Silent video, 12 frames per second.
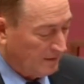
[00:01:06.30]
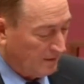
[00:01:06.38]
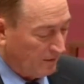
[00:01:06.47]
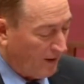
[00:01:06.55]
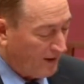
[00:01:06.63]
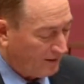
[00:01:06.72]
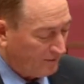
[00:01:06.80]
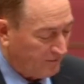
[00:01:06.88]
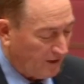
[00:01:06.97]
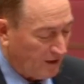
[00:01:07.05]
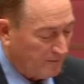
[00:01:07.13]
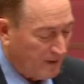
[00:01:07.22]
The rank and
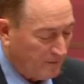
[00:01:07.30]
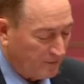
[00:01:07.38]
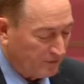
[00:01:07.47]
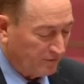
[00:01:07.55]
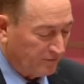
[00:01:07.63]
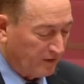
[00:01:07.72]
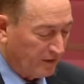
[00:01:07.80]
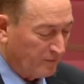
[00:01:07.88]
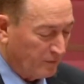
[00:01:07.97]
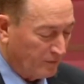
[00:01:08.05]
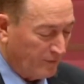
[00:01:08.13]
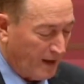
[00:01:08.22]
file members of the
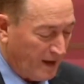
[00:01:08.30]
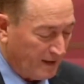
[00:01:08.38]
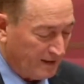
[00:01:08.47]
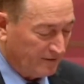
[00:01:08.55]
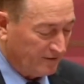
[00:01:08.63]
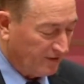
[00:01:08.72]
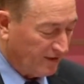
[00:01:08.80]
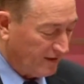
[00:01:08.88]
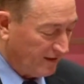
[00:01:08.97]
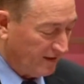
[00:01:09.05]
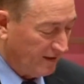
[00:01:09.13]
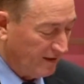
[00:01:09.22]
Liberal Party can see
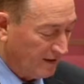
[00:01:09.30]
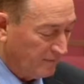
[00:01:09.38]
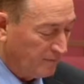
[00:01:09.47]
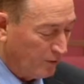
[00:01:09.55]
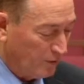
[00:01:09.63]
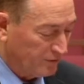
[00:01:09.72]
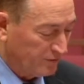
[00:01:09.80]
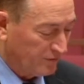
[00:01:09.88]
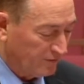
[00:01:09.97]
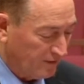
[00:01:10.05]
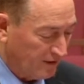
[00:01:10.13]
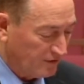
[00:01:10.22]
the importance
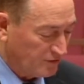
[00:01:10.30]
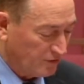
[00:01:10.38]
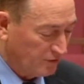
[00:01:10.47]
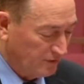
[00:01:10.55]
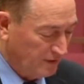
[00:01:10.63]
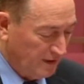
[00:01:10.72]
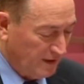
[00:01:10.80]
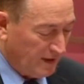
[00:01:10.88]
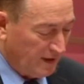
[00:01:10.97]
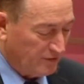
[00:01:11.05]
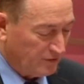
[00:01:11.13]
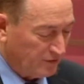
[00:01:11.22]
of the issue,
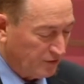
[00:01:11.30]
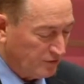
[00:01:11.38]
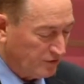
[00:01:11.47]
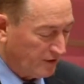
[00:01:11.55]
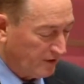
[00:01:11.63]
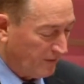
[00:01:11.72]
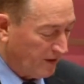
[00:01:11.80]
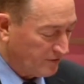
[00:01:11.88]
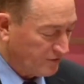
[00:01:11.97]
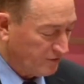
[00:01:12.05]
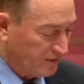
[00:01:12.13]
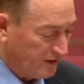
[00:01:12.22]
introducing a
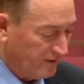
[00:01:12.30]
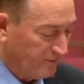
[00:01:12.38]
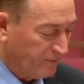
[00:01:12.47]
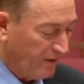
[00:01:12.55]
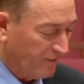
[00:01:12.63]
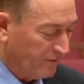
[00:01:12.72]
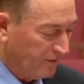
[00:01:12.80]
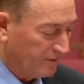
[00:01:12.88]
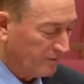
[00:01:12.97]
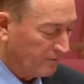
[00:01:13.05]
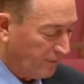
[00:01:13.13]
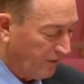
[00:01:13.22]
motion to give
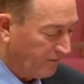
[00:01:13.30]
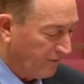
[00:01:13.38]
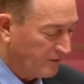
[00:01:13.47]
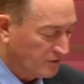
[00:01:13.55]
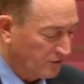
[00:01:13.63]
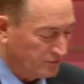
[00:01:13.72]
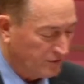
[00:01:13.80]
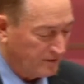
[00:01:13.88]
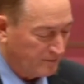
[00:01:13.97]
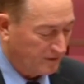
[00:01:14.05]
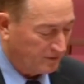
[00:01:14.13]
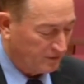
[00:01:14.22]
preferential
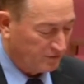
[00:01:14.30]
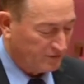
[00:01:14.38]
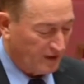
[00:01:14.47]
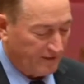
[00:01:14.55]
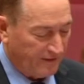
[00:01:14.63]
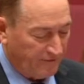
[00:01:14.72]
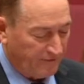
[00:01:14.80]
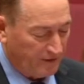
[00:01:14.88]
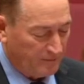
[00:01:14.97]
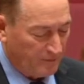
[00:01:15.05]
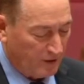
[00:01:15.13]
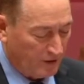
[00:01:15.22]
treatment to South
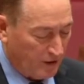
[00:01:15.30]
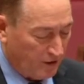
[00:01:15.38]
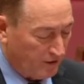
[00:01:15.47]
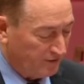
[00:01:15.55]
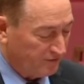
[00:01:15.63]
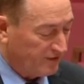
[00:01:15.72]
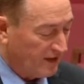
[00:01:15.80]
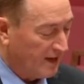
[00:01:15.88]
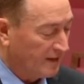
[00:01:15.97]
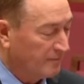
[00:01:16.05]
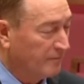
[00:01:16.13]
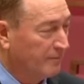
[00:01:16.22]
African minorities
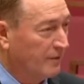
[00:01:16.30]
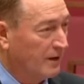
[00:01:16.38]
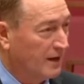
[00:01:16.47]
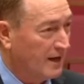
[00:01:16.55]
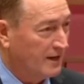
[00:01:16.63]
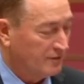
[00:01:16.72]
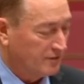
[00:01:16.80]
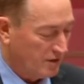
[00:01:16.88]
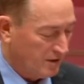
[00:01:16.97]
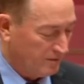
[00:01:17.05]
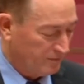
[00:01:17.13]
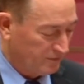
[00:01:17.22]
targeted by hate
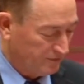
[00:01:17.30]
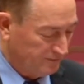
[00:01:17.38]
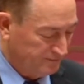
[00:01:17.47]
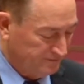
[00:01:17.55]
crimes.